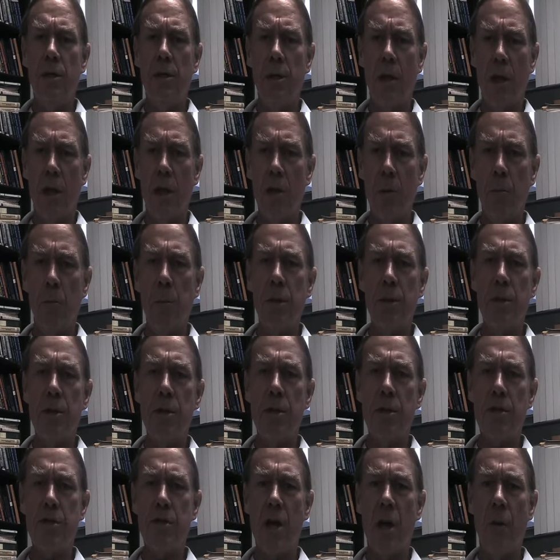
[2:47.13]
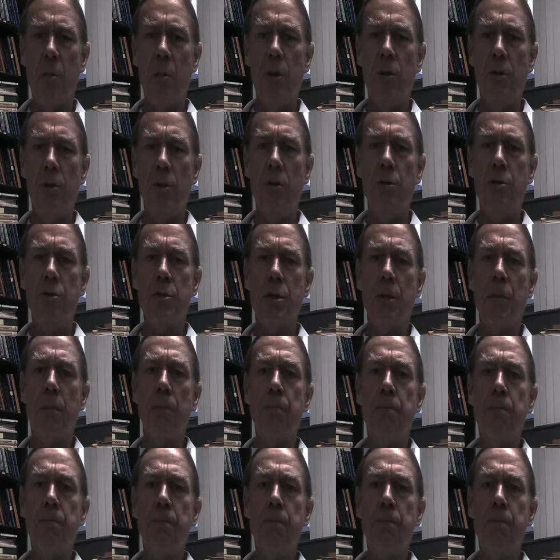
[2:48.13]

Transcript: the assignment using